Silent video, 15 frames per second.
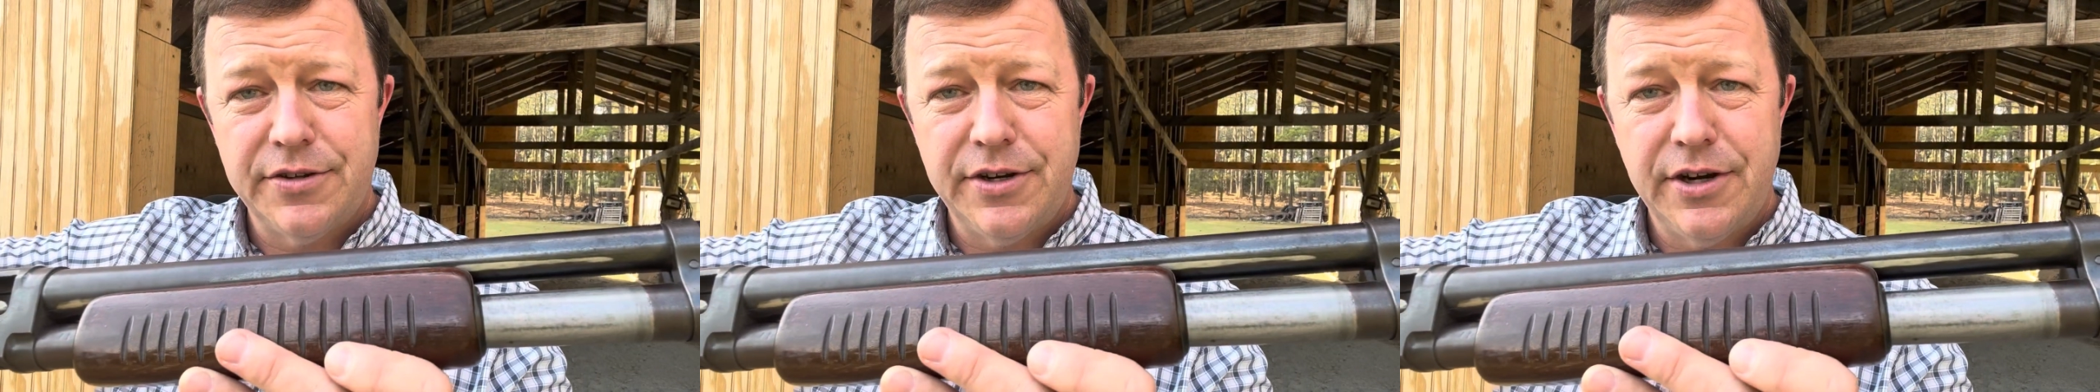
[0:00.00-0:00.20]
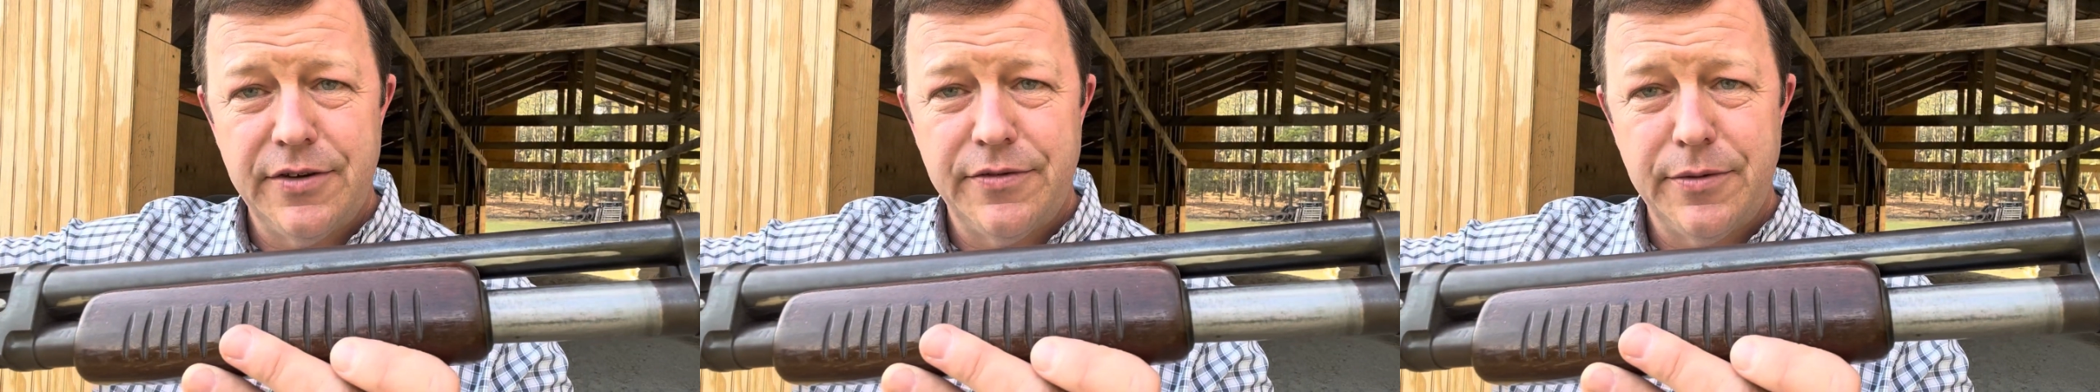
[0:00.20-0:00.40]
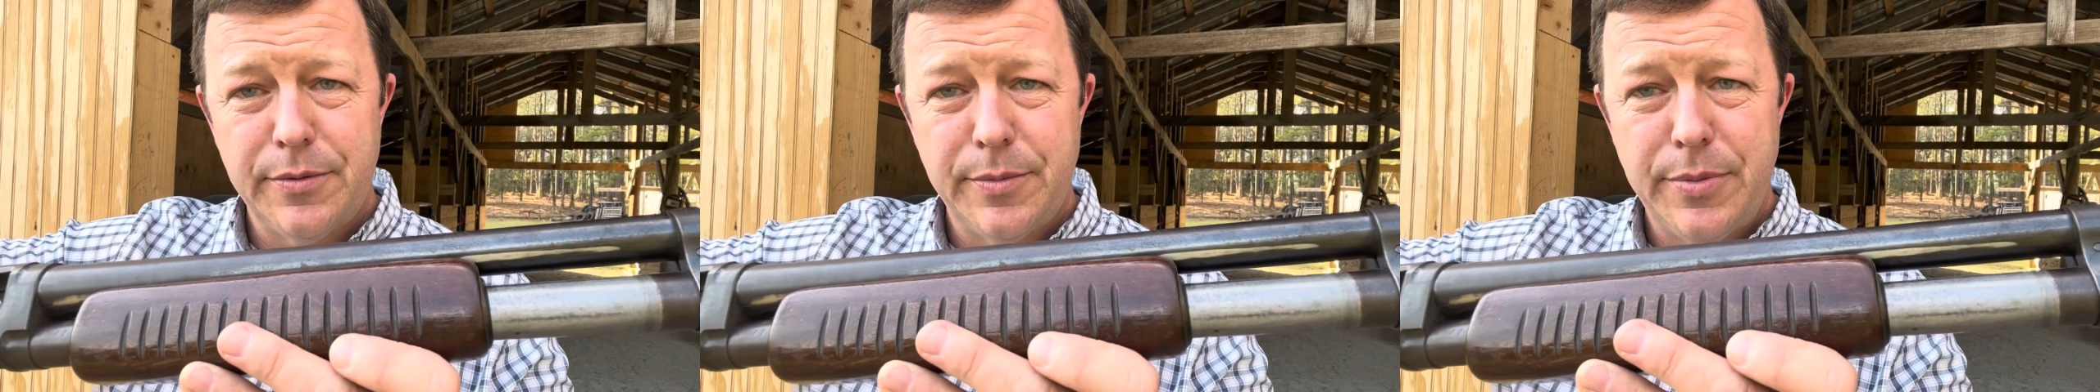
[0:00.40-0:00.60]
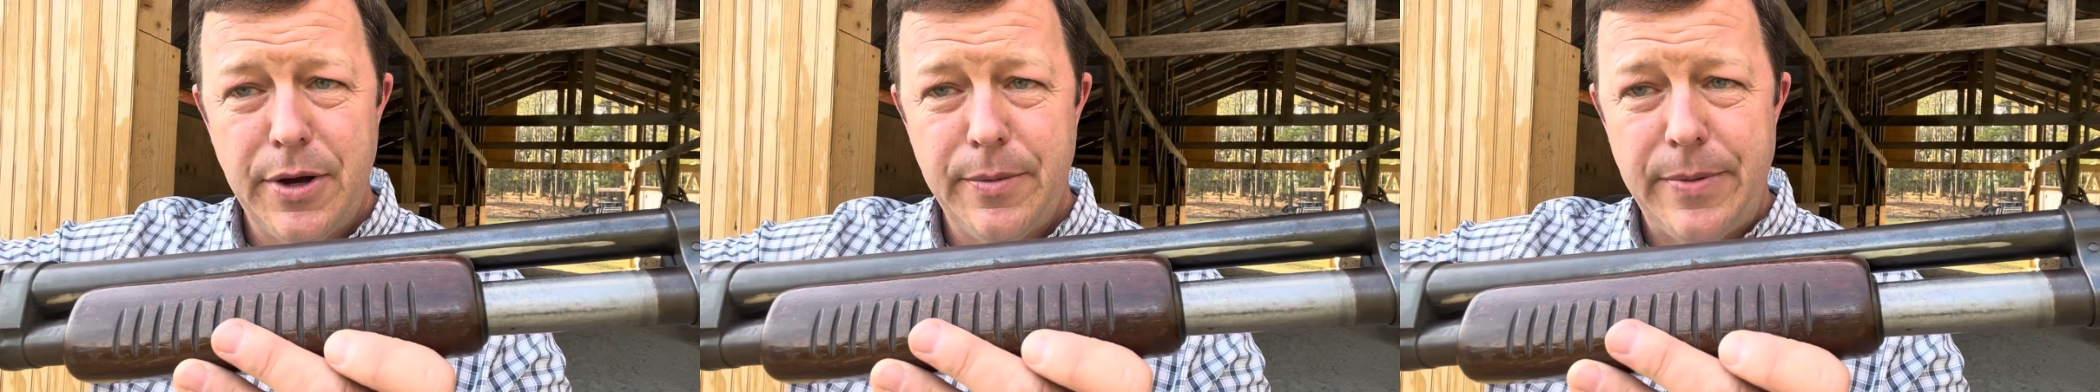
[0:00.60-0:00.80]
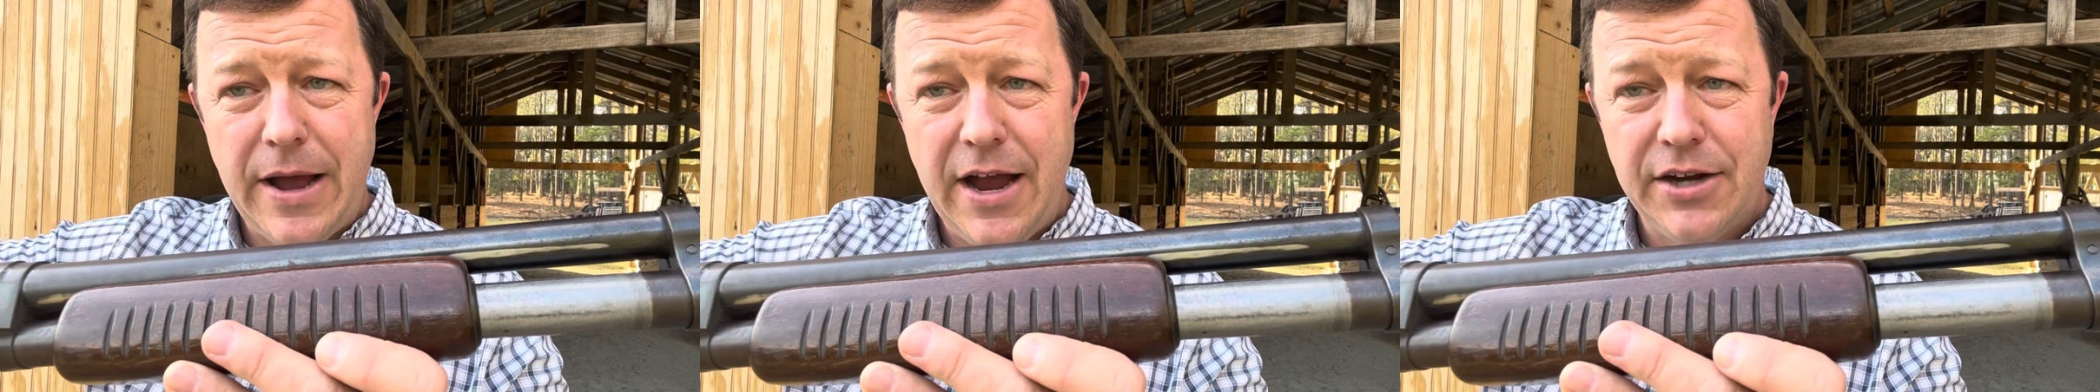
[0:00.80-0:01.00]
there from the
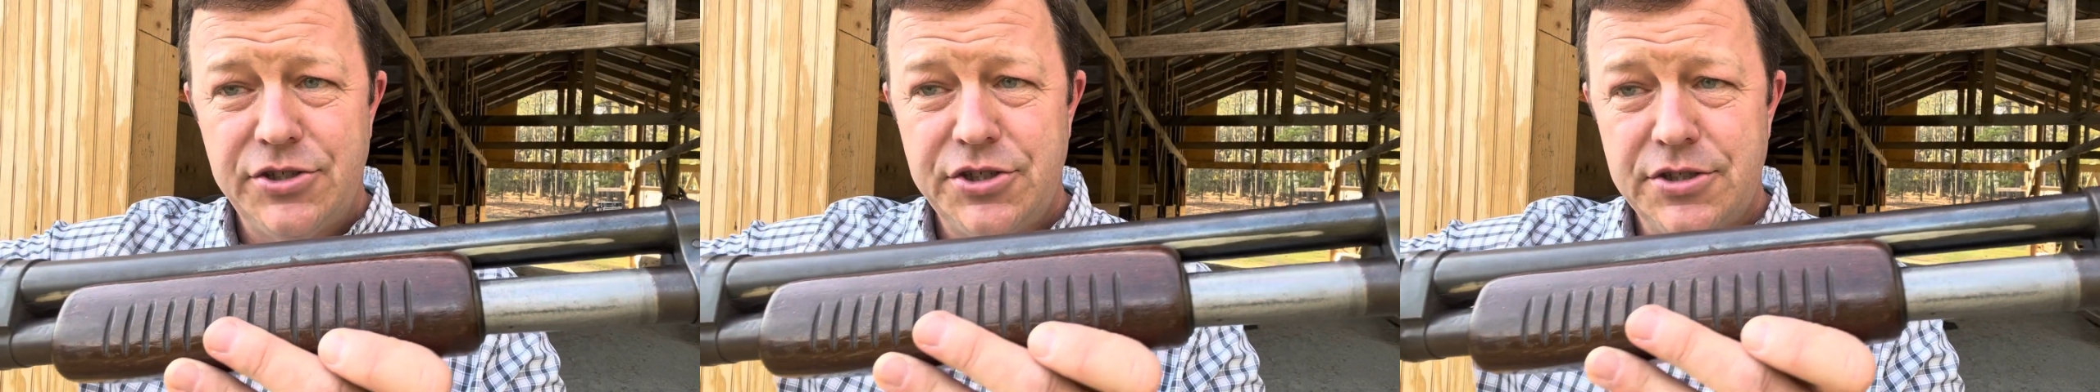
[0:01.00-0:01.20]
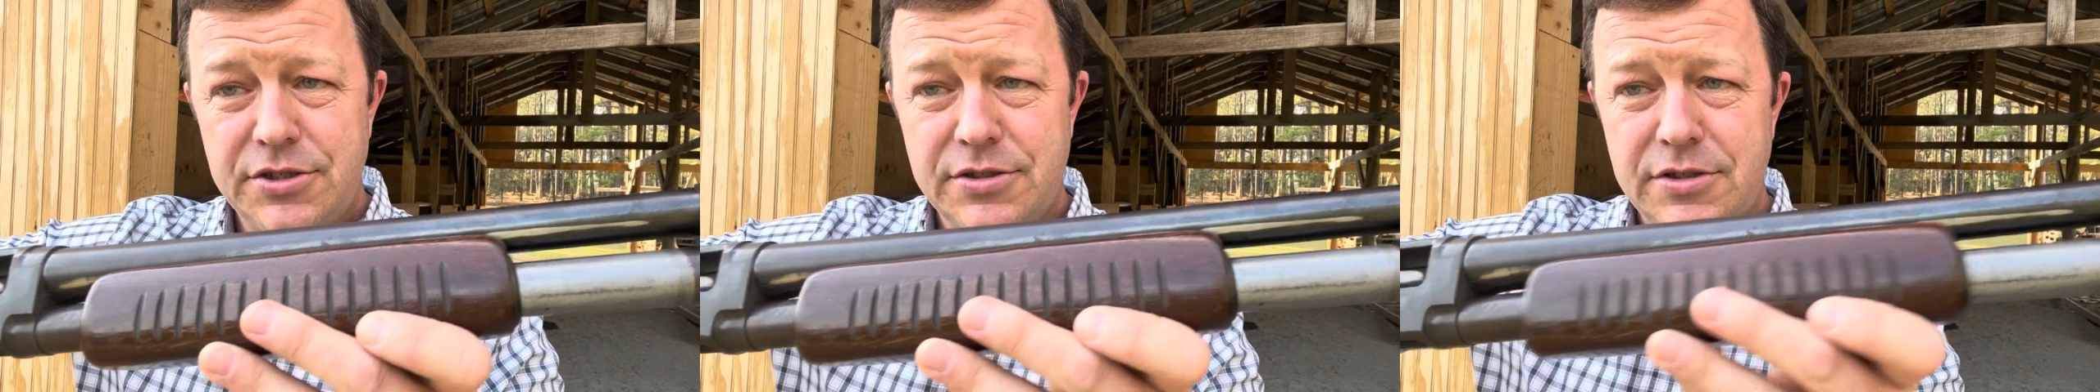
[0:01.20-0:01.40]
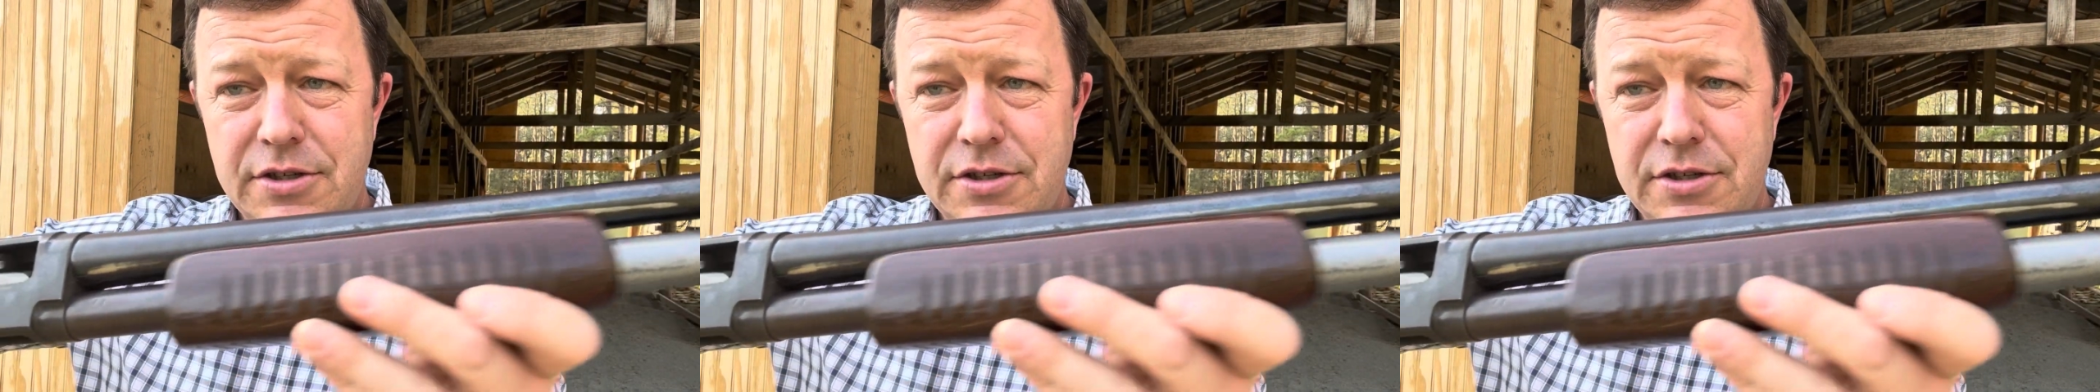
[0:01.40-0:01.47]
pump action.